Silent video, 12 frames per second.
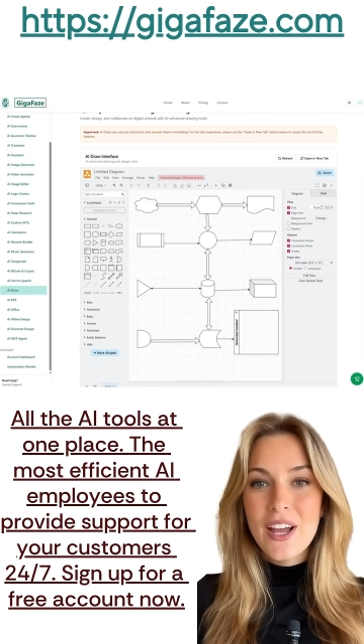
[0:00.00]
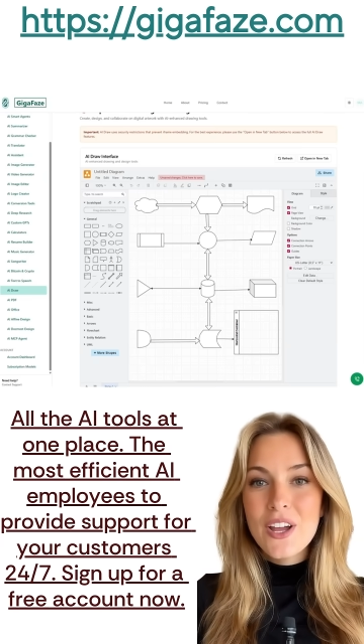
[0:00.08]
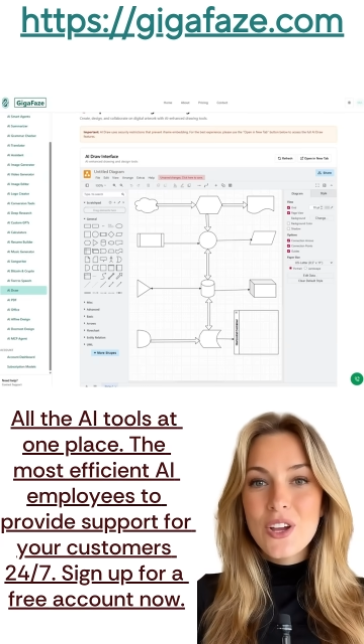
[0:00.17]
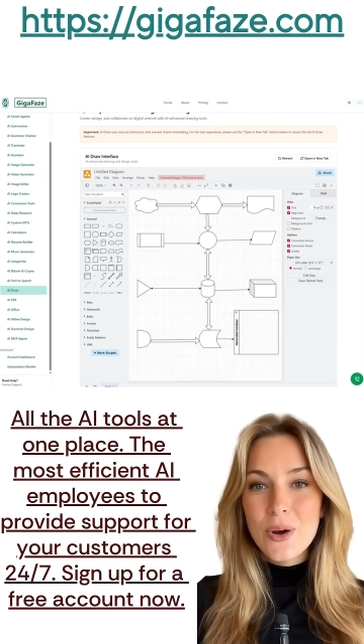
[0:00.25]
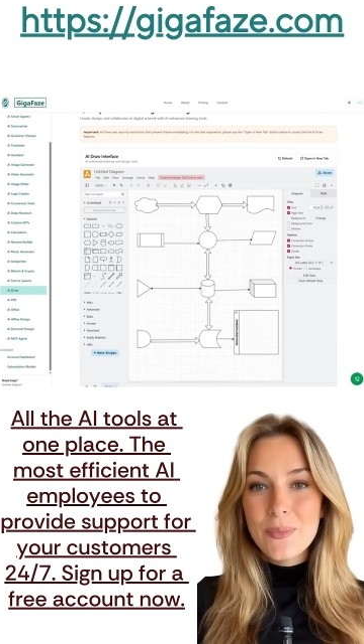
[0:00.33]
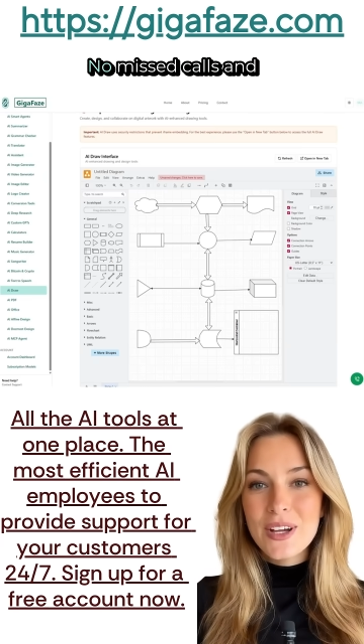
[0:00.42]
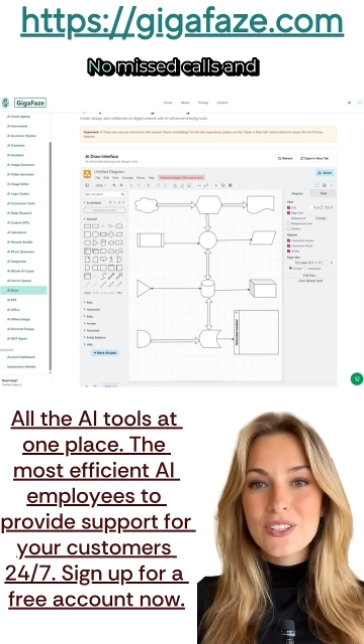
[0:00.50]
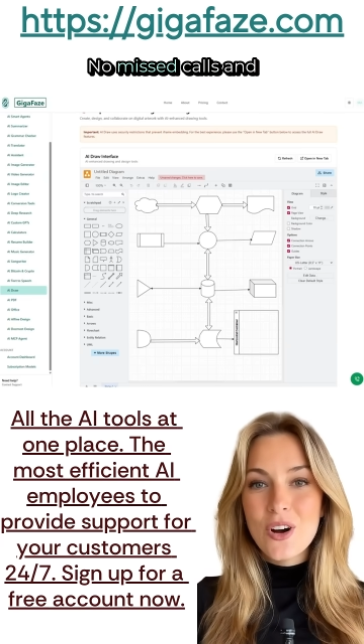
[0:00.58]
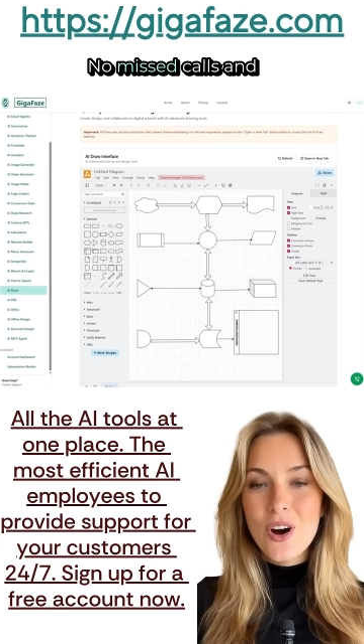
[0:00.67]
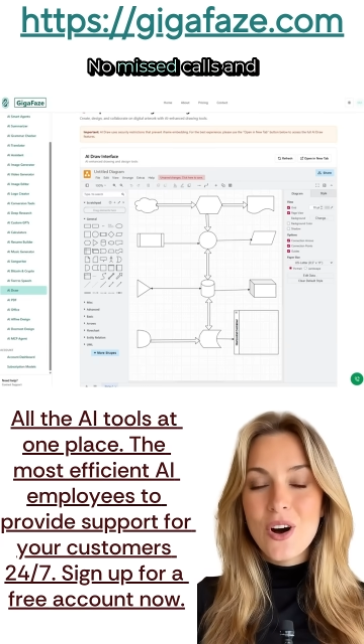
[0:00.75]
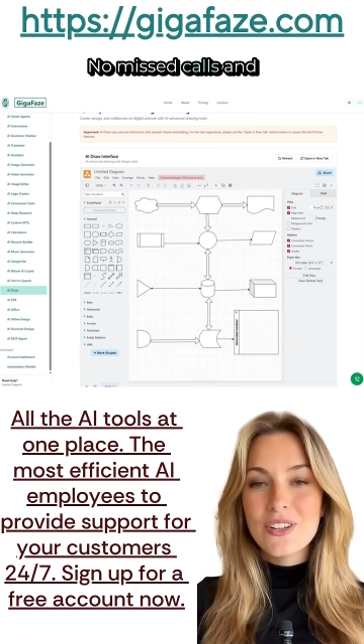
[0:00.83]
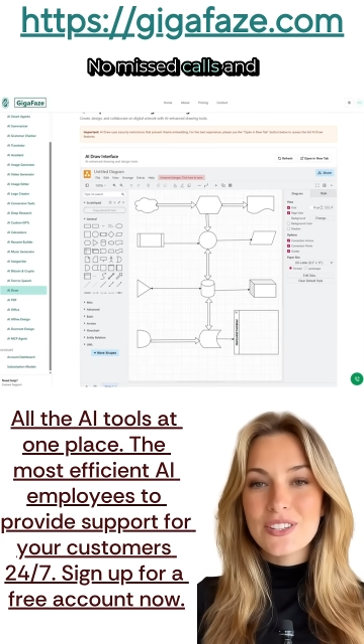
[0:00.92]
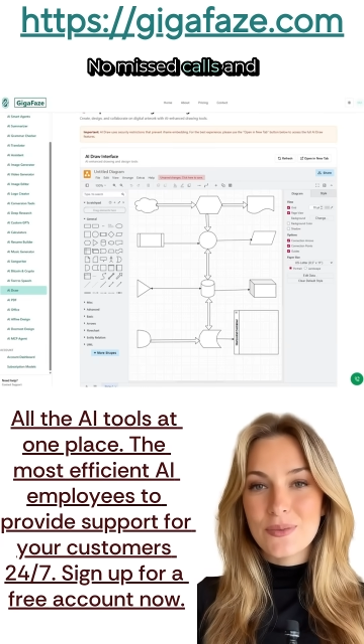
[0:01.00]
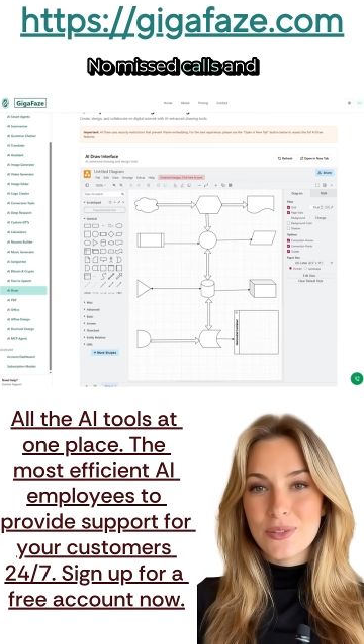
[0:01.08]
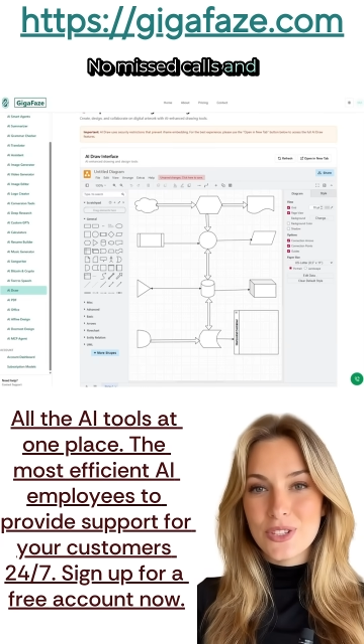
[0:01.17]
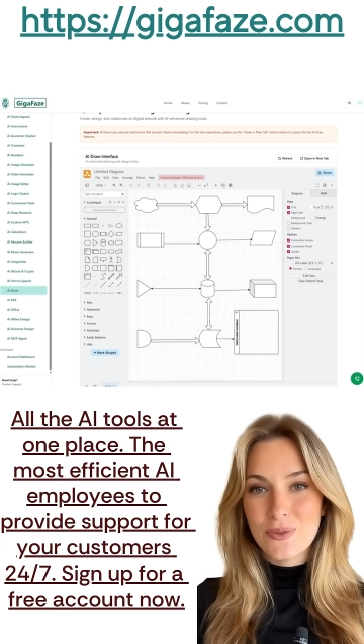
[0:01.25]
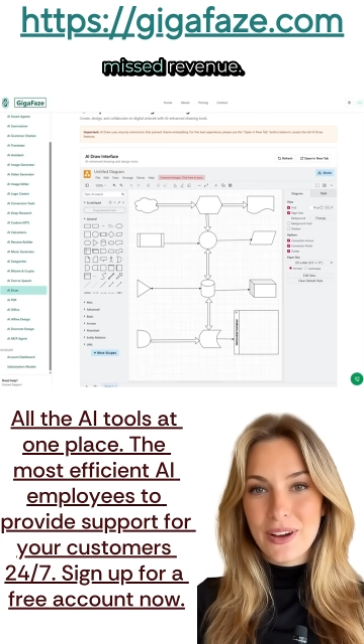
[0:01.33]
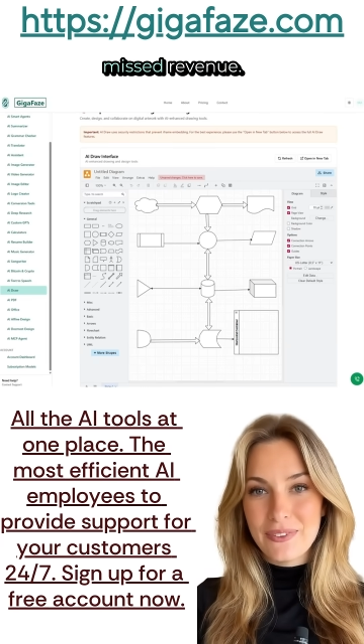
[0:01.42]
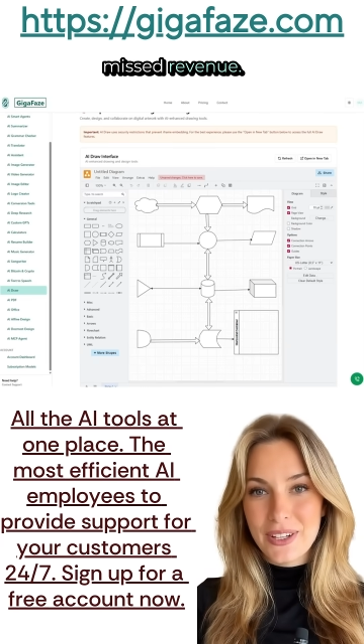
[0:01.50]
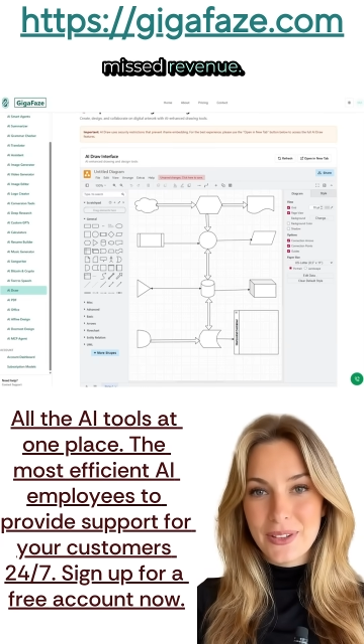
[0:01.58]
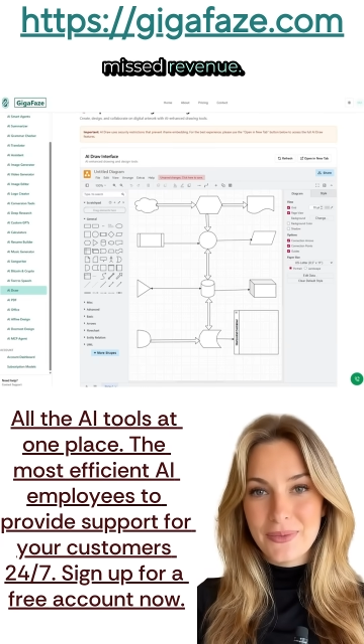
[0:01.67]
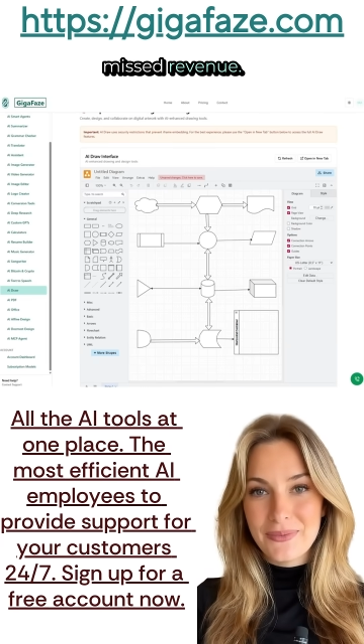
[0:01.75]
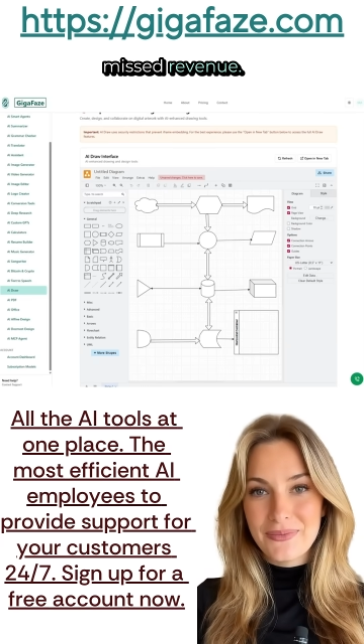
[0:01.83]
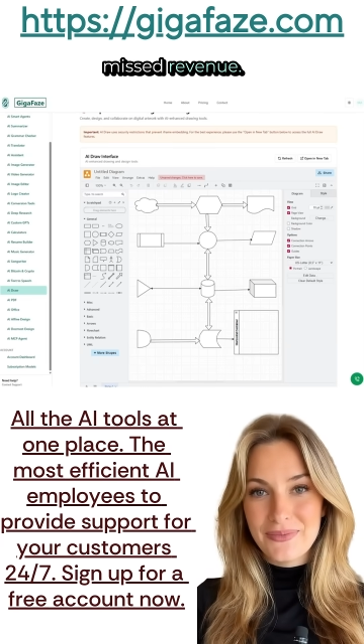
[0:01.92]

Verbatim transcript: No missed calls and missed revenue.